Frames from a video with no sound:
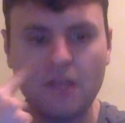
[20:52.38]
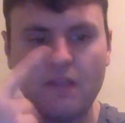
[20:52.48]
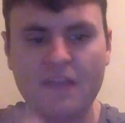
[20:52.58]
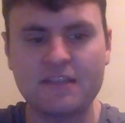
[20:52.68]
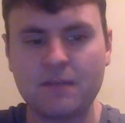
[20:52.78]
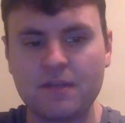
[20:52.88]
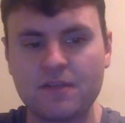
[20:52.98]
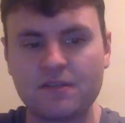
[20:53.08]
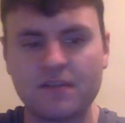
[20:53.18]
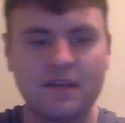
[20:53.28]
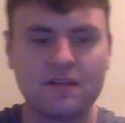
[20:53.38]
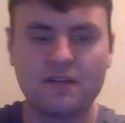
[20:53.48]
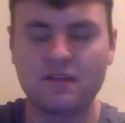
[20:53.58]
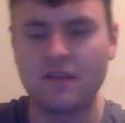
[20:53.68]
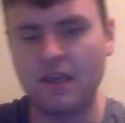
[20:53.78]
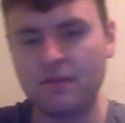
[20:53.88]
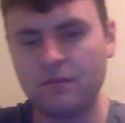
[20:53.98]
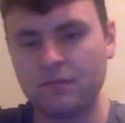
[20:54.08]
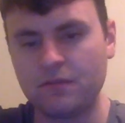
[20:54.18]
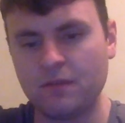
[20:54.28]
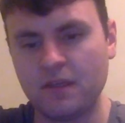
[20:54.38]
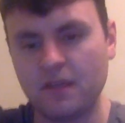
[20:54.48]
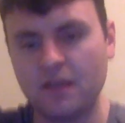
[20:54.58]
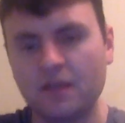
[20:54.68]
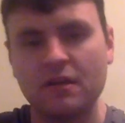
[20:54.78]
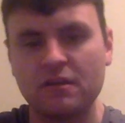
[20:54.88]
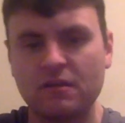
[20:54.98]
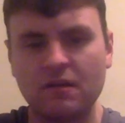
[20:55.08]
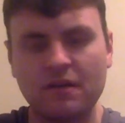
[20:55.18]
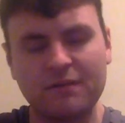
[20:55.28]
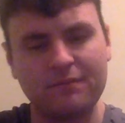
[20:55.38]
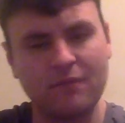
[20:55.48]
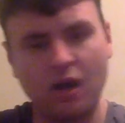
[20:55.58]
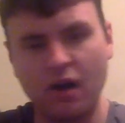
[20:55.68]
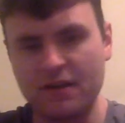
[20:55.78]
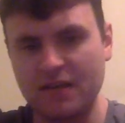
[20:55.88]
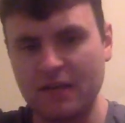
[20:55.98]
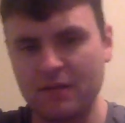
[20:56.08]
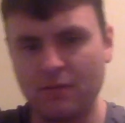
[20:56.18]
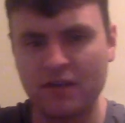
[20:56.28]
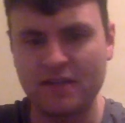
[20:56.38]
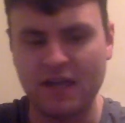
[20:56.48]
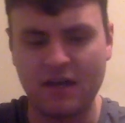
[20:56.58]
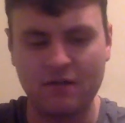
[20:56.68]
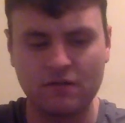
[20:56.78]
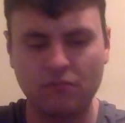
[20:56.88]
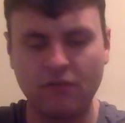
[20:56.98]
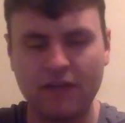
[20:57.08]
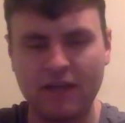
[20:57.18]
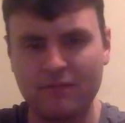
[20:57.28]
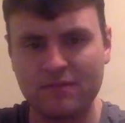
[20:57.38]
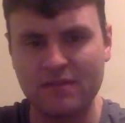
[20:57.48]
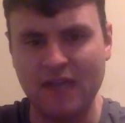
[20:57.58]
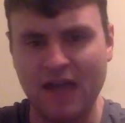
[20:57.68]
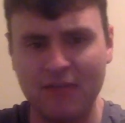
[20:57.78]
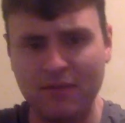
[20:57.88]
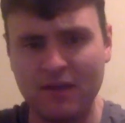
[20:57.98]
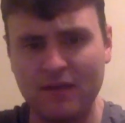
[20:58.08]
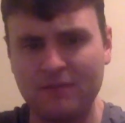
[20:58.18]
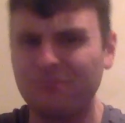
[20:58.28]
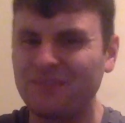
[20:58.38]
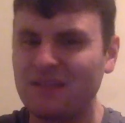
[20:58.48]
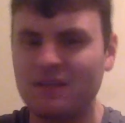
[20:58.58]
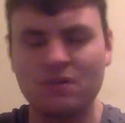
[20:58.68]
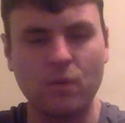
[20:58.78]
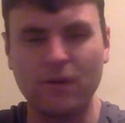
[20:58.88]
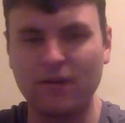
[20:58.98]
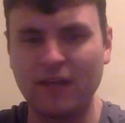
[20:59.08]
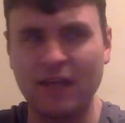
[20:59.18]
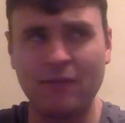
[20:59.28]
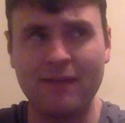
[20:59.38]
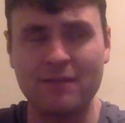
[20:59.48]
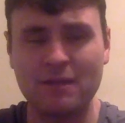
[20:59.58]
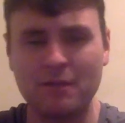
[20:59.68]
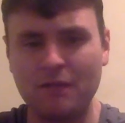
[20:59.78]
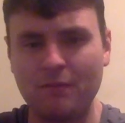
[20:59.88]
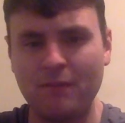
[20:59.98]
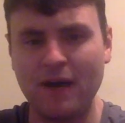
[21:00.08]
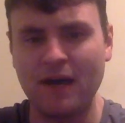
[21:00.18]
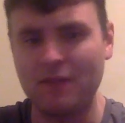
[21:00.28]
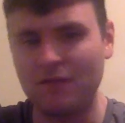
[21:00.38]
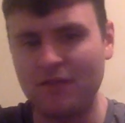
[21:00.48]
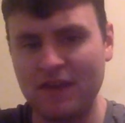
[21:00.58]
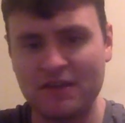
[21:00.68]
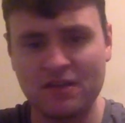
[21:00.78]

Last game in the slate, and to me, the hardest game to break down, the Rams at Pitt. It's a weird game. Rams coming off a bye. McVay's